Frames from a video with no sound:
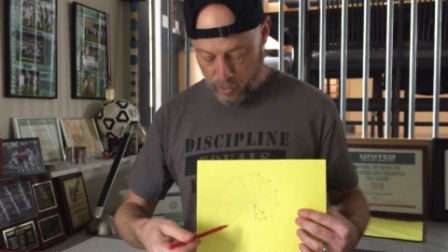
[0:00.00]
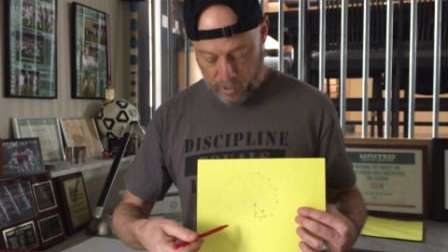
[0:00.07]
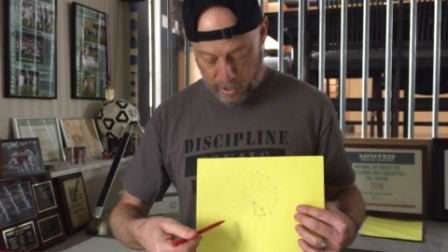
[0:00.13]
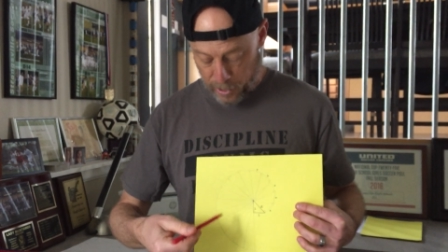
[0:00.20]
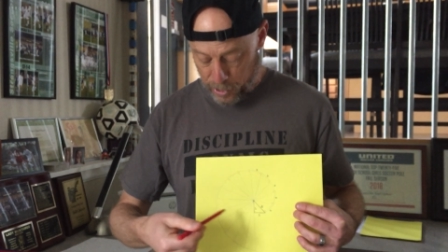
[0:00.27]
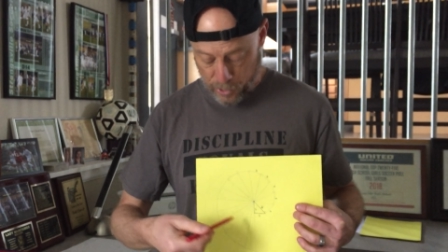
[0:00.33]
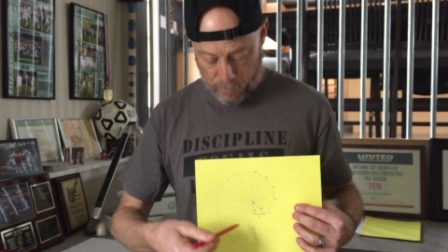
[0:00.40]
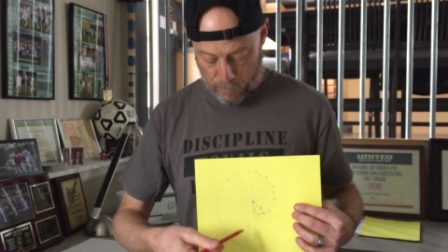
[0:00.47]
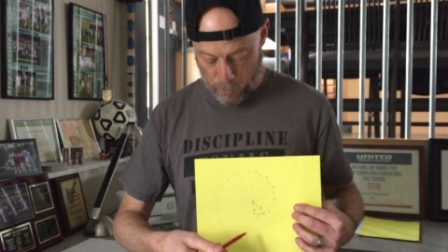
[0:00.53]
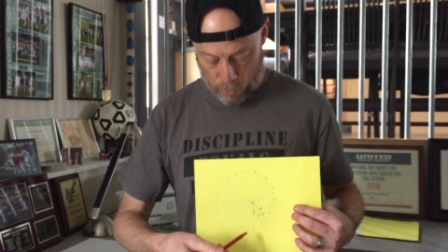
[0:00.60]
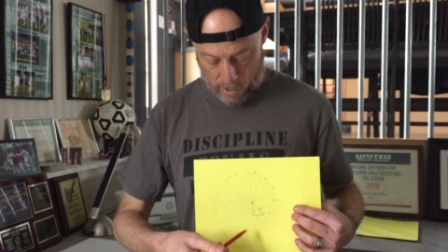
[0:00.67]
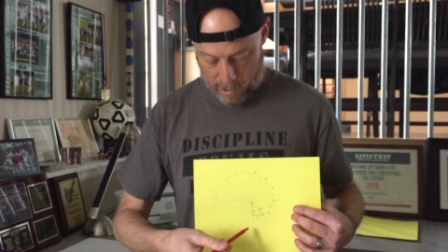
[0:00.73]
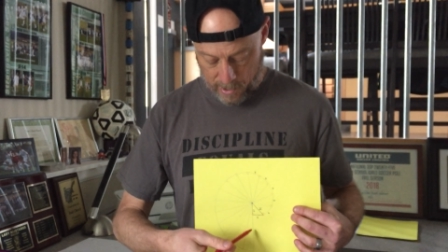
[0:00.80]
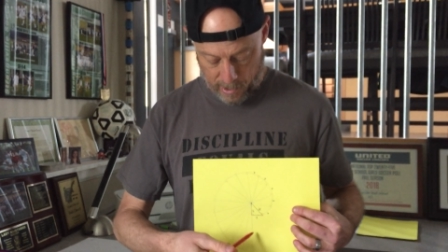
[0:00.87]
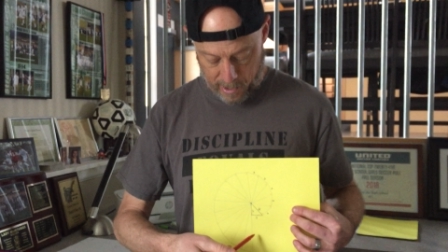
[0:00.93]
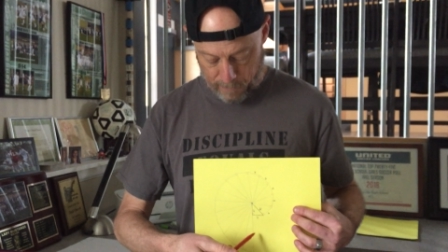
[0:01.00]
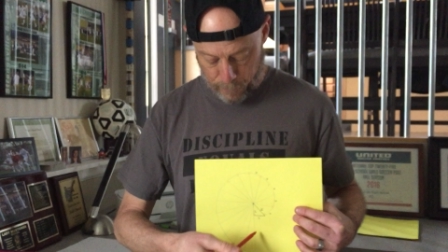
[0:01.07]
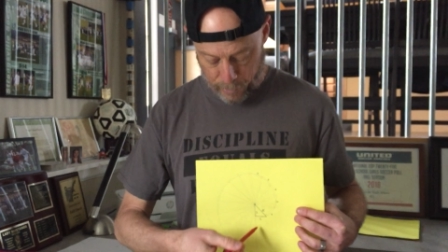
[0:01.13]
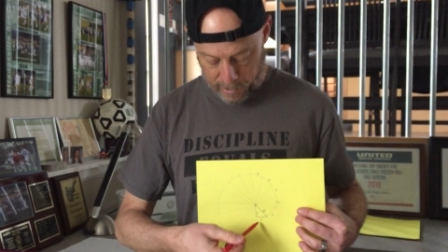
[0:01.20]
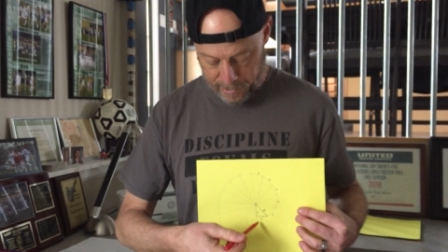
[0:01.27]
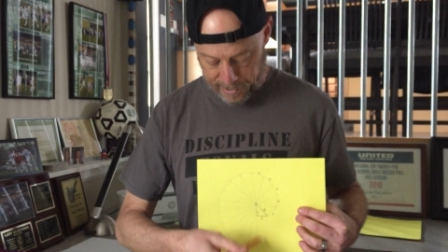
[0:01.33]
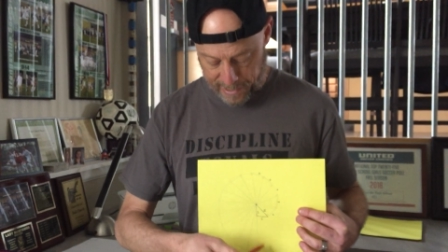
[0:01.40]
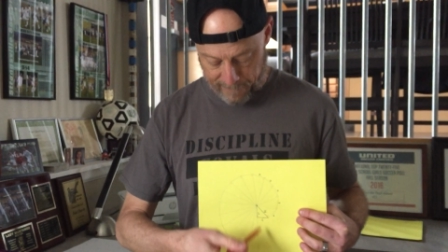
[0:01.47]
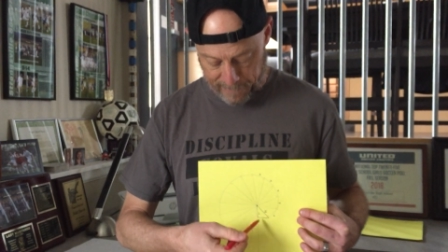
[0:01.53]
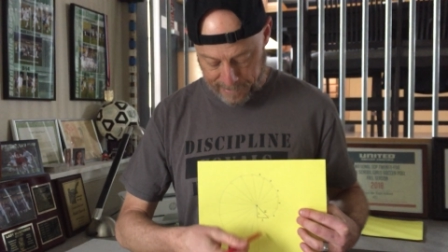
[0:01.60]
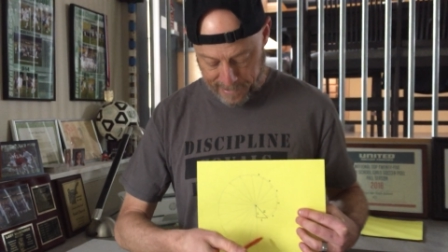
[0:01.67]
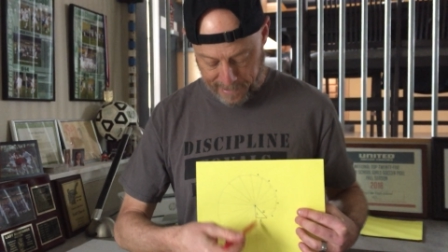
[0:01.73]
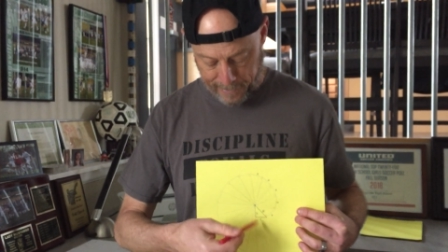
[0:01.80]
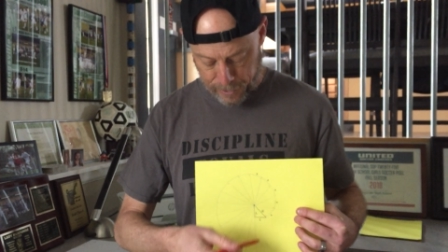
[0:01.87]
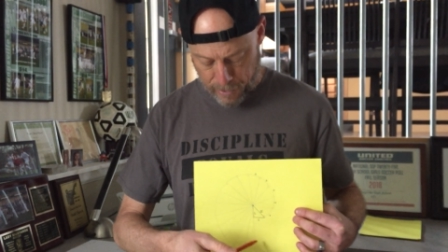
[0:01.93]
You can do more. You can put a
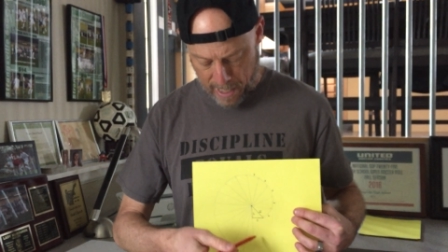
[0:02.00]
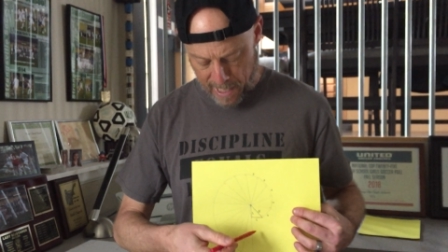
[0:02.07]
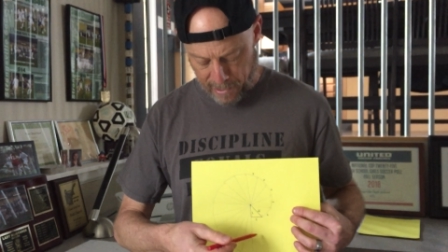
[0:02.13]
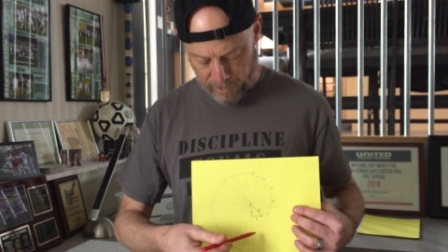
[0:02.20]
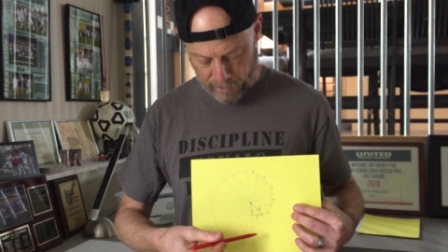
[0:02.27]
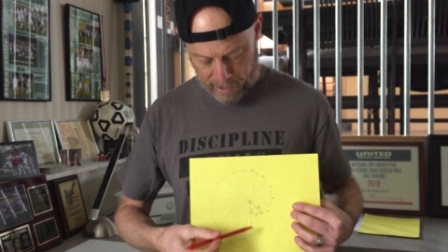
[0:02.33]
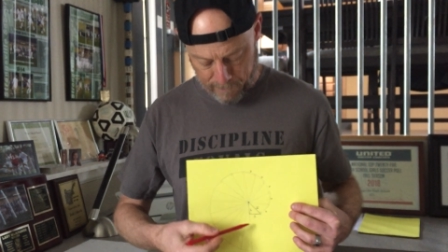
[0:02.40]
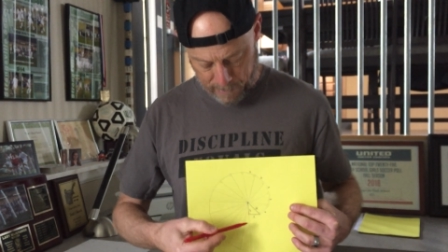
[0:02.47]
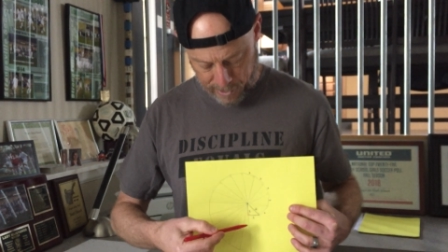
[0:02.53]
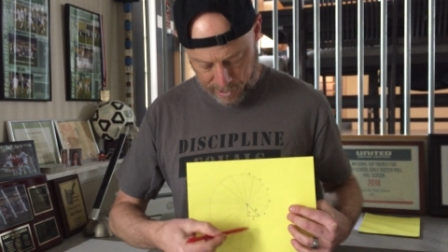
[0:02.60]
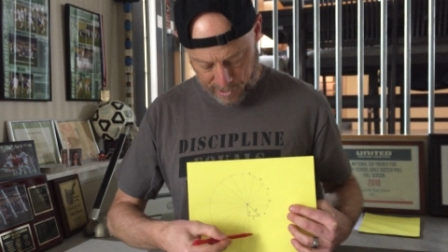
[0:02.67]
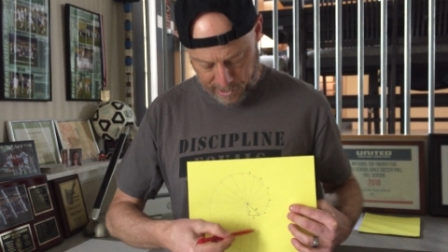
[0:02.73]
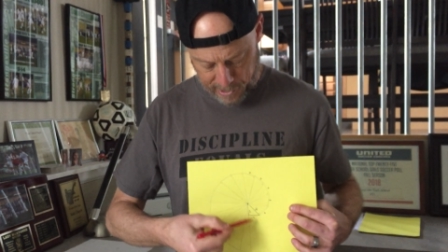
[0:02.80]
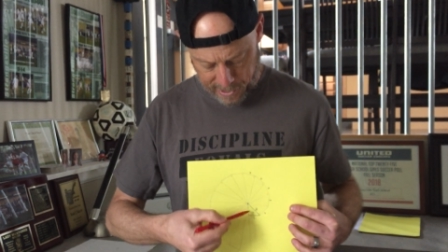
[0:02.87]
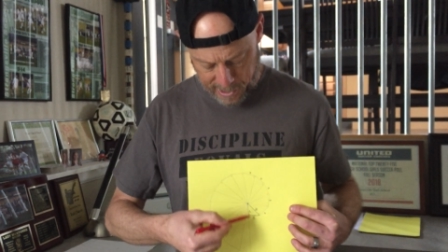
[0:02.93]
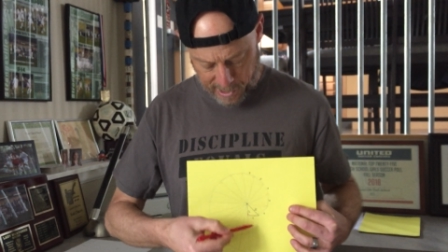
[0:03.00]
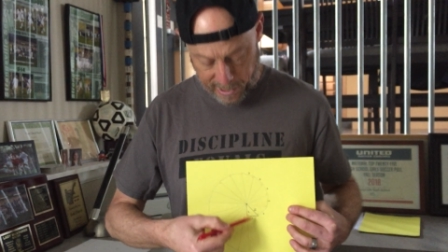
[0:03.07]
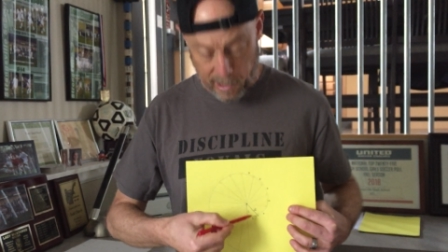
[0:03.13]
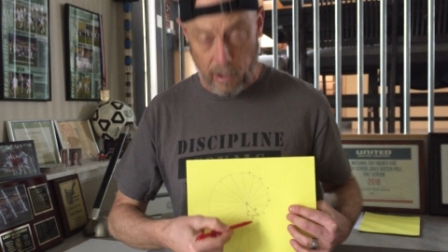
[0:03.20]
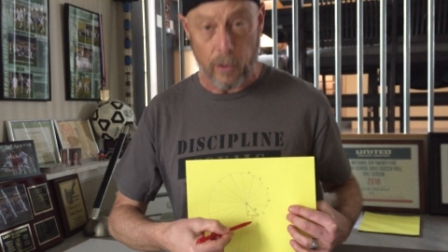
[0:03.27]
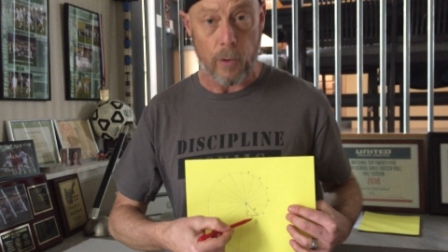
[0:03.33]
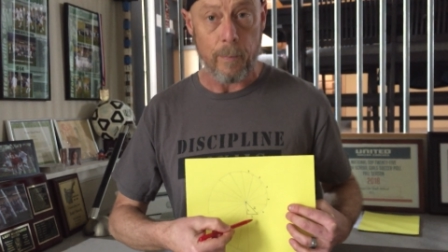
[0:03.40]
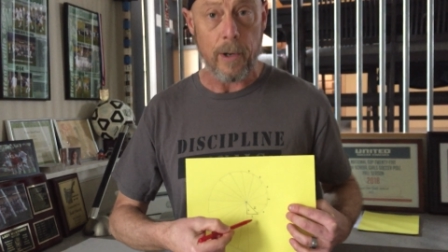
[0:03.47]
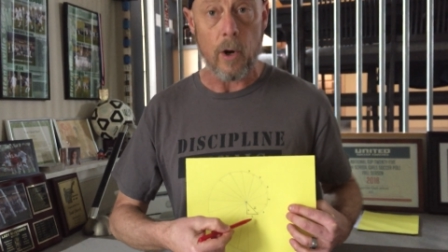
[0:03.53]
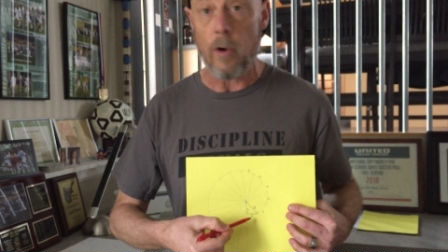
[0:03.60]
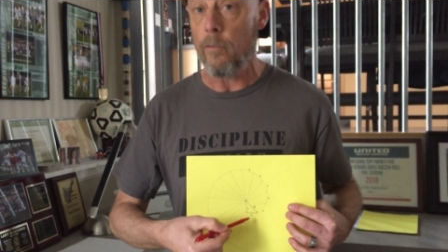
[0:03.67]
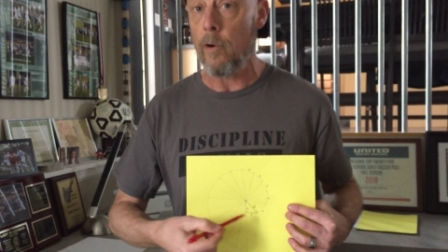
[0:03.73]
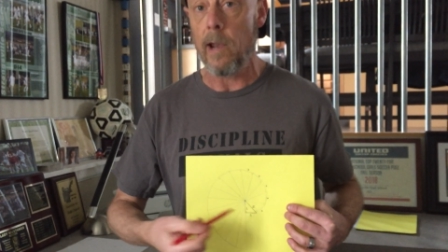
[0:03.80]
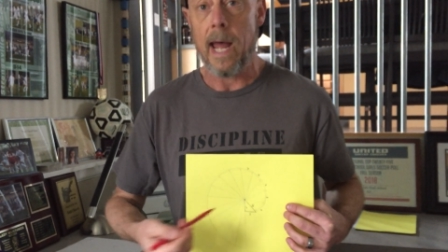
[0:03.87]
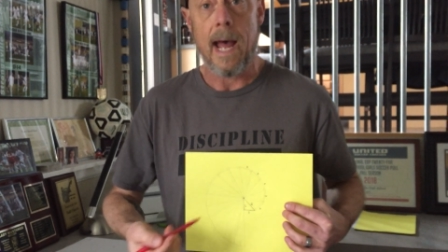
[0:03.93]
17 triangle in, but you can see you get a little bit of
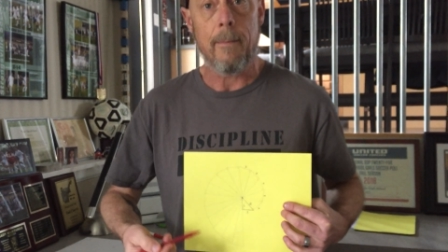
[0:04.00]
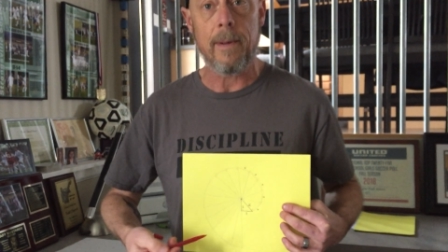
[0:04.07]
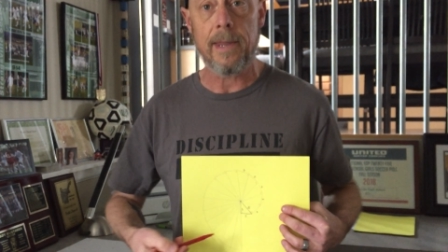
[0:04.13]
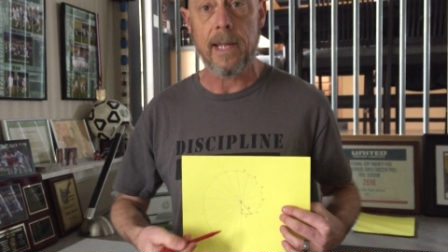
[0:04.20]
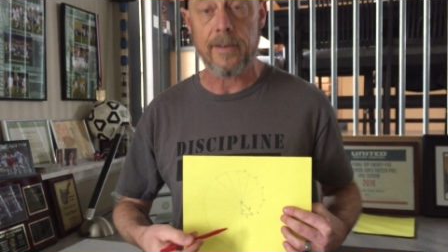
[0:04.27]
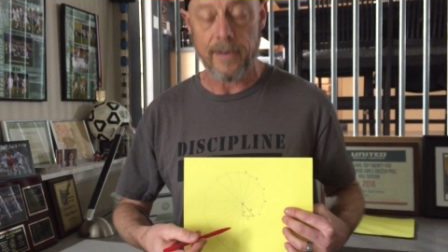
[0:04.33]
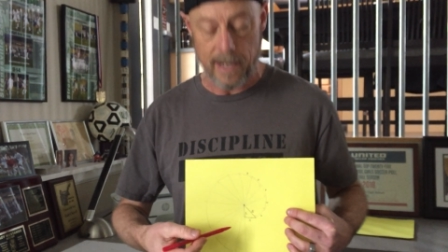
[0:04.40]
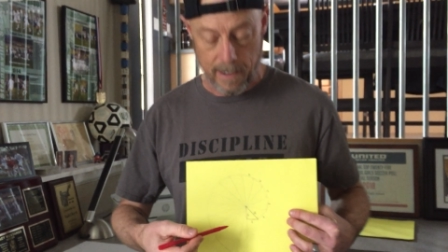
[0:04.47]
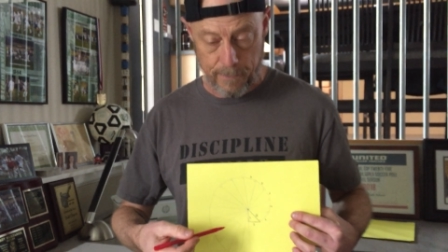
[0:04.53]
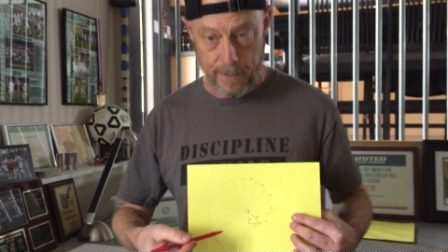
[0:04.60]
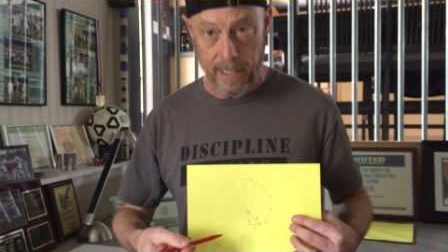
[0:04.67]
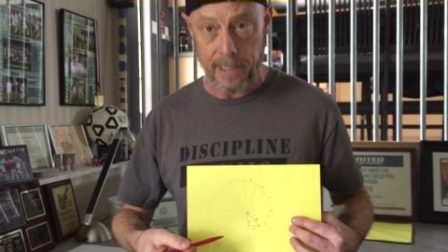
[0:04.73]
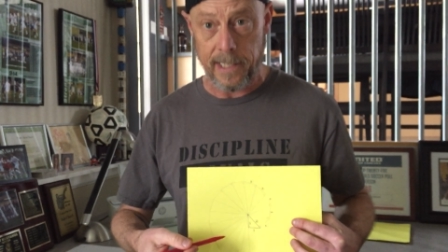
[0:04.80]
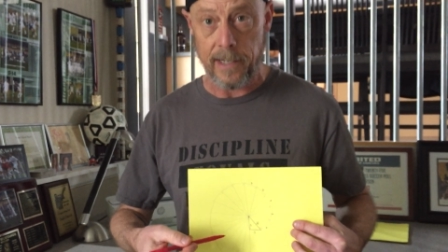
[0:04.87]
overlap, but that's not a big